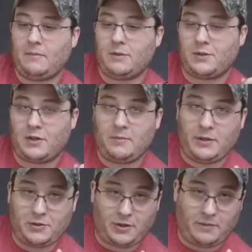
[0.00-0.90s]
Missouri
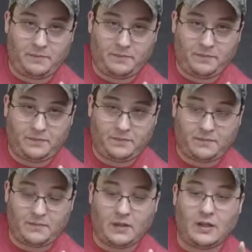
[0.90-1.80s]
Meerschaum,
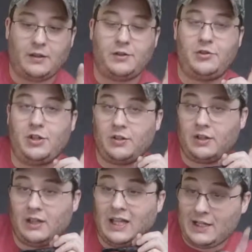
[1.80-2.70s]

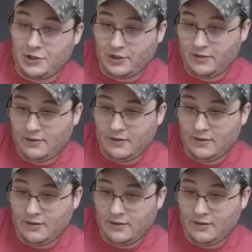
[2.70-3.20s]
the Legend.